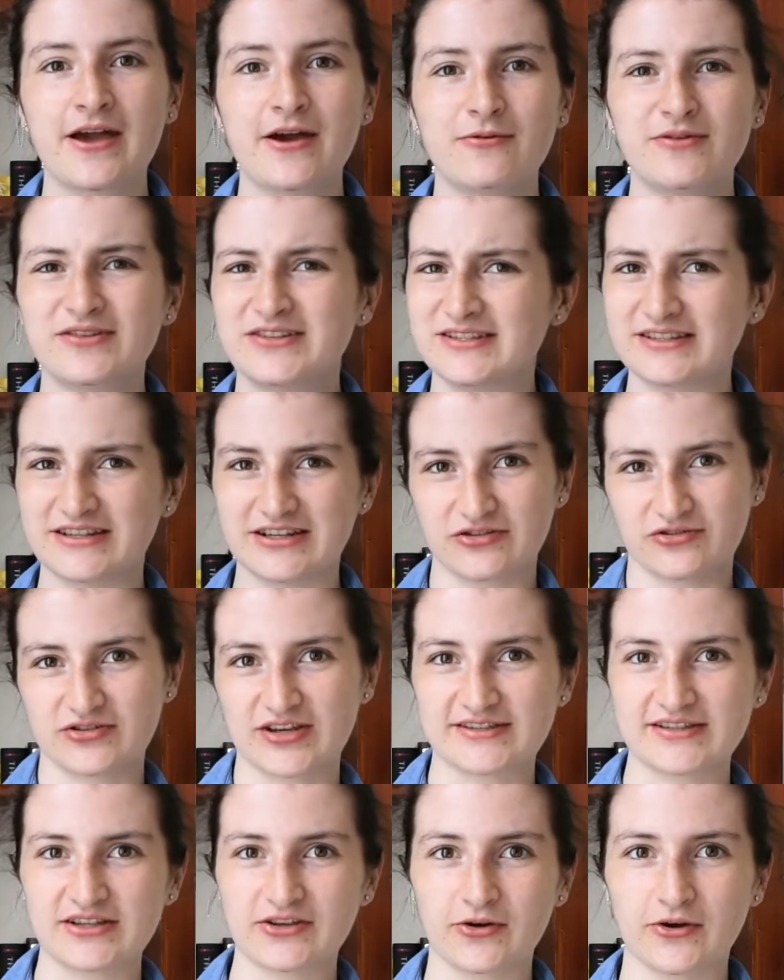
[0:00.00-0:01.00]
which is an
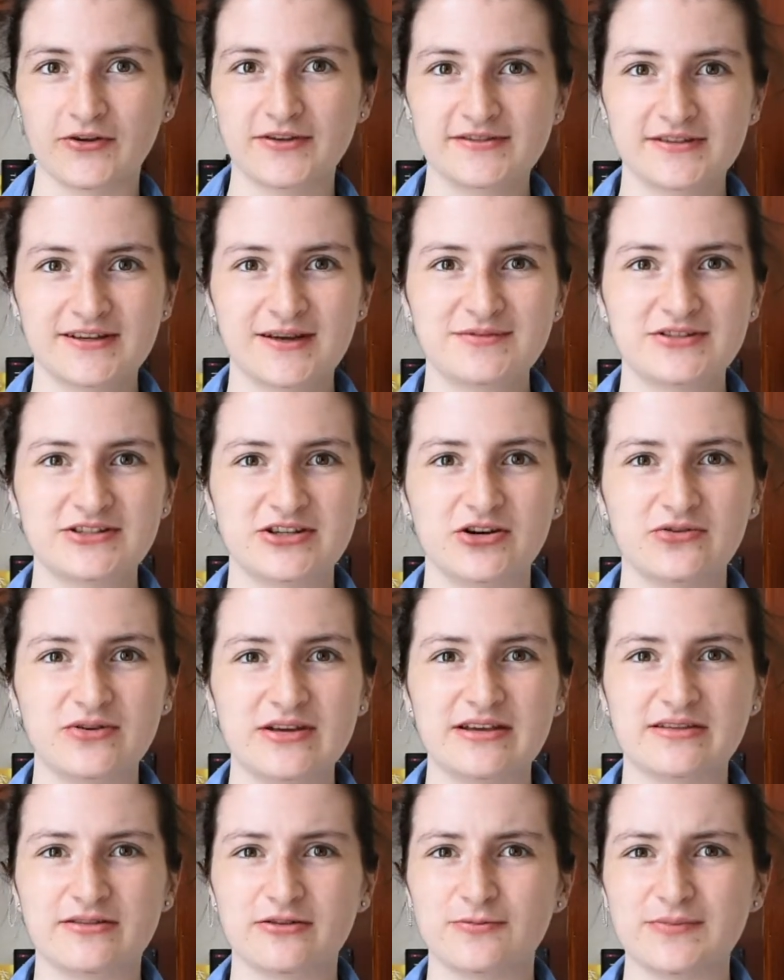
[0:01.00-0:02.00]
interesting concept. You know,
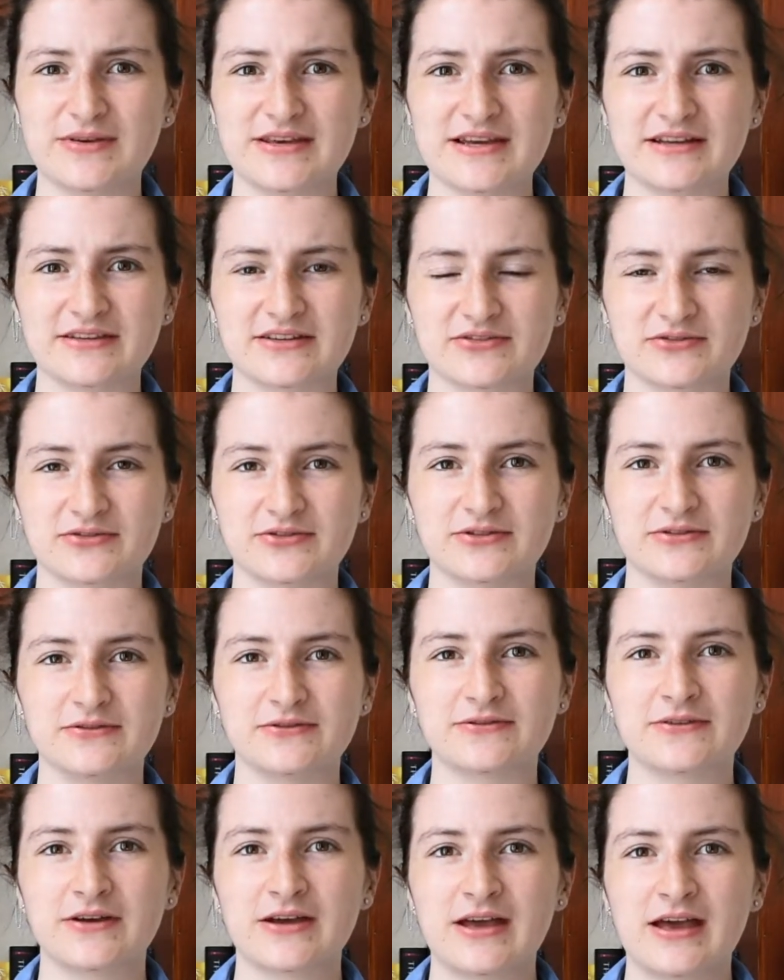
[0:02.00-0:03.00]
ether being the sort
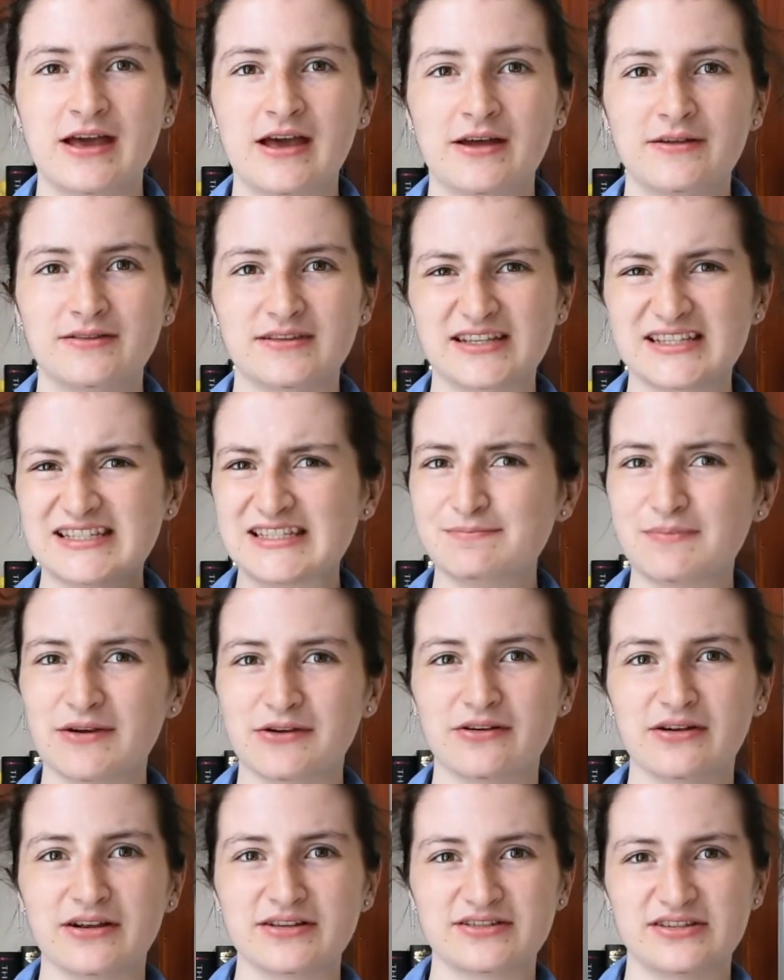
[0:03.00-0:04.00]
of the
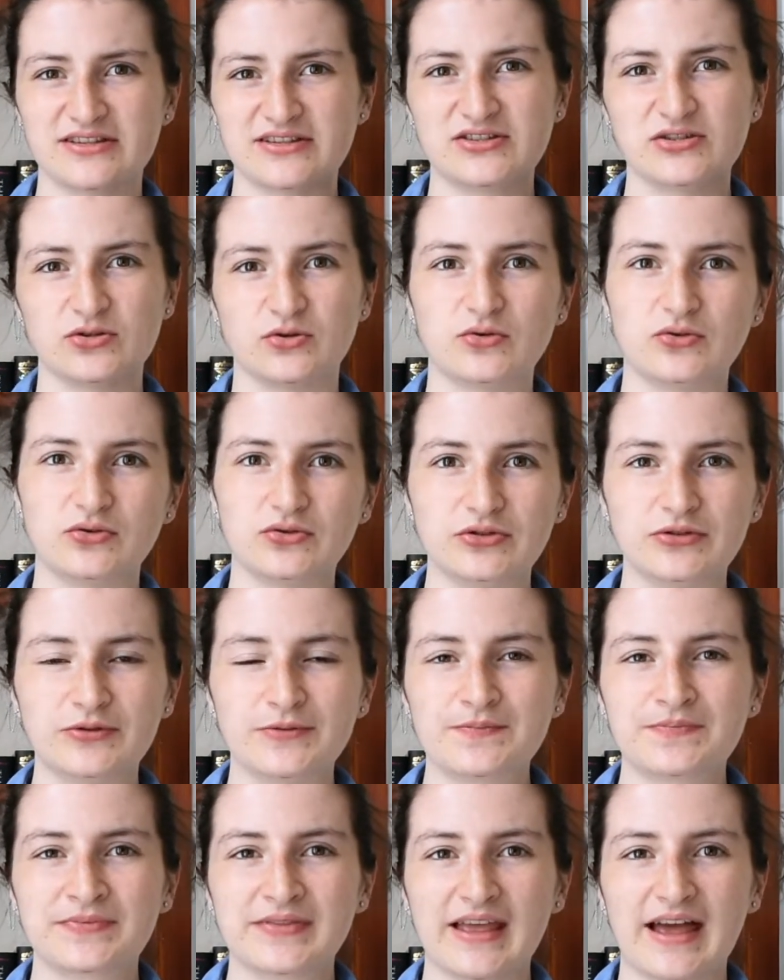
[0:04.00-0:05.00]
spirit, the soul,
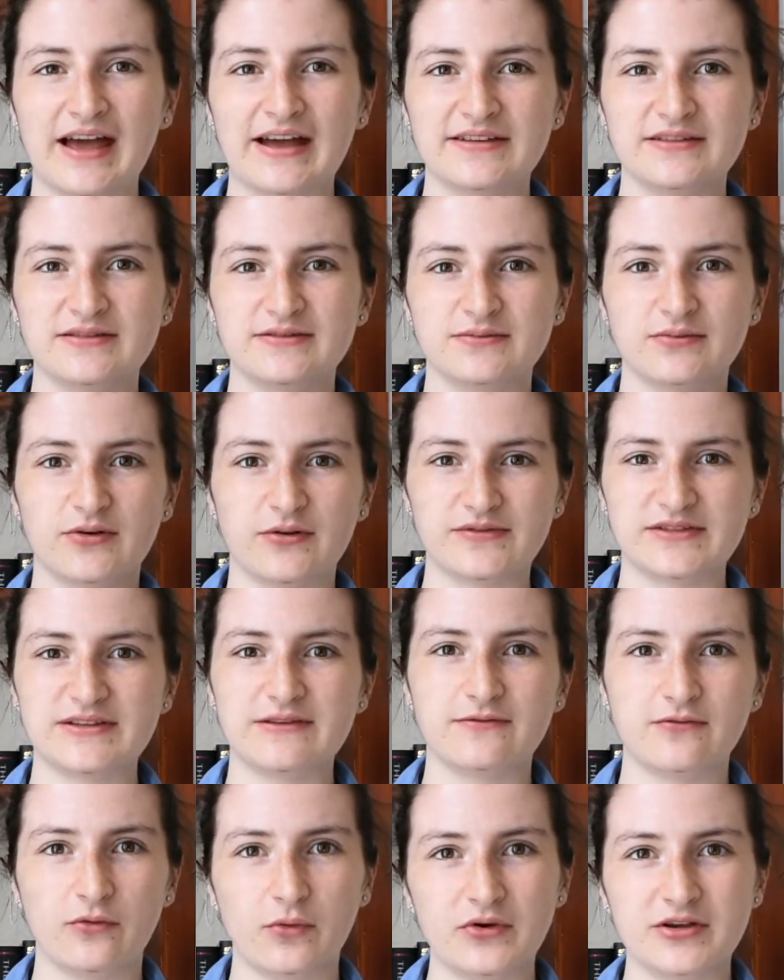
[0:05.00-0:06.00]
and obviously
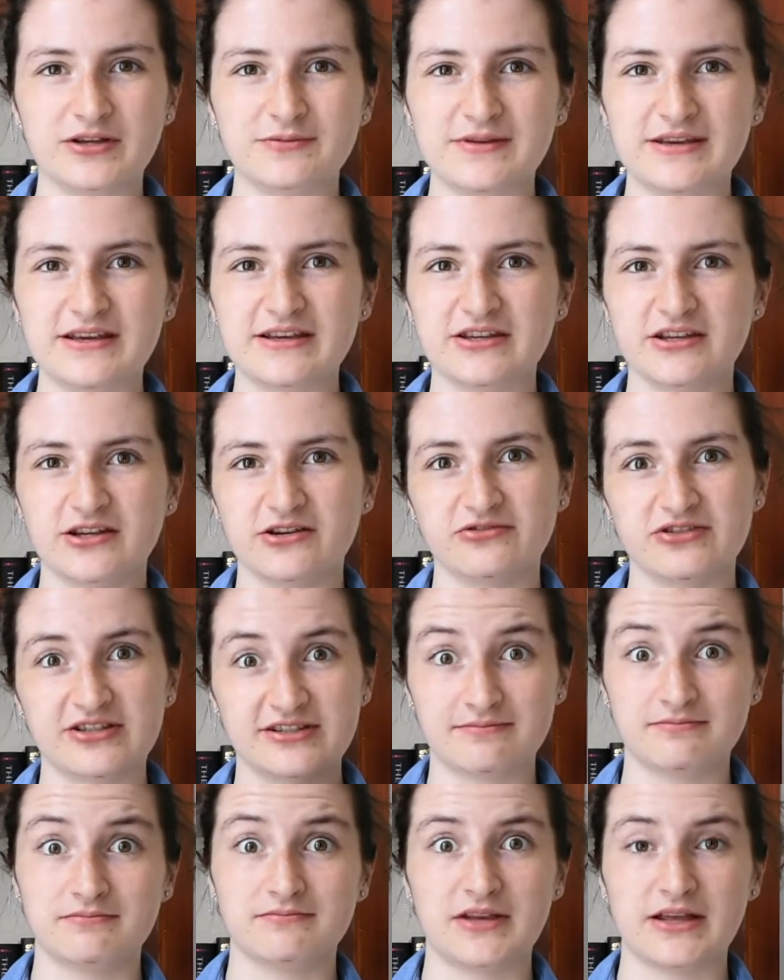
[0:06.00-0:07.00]
void being, you know,
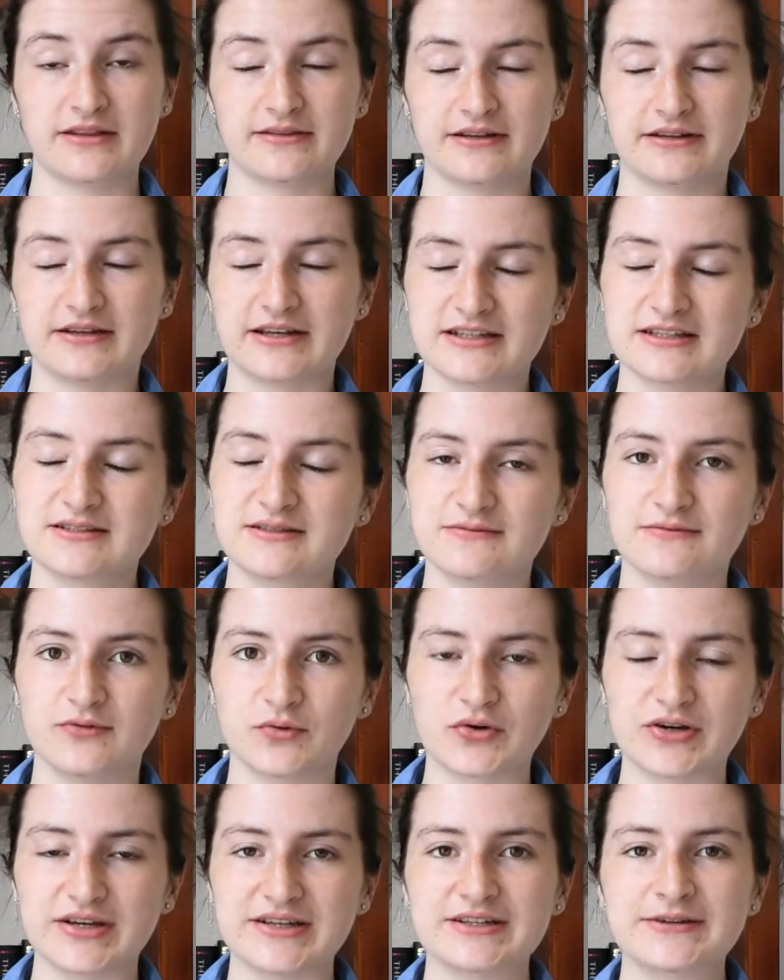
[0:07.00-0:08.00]
just nothingness,
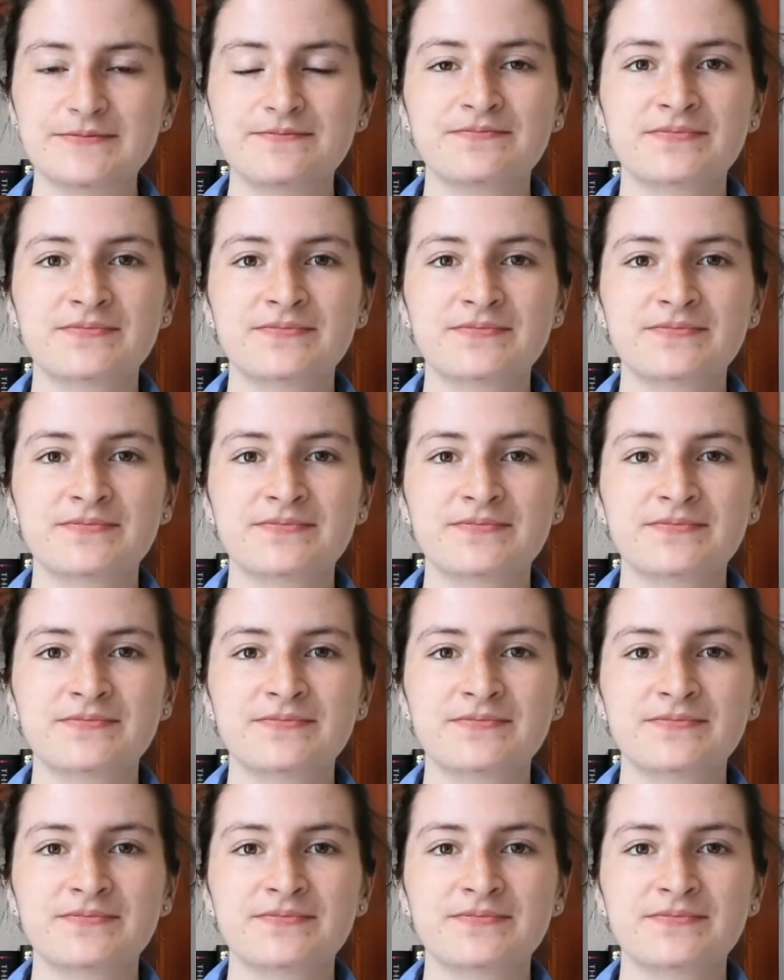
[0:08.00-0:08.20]
void.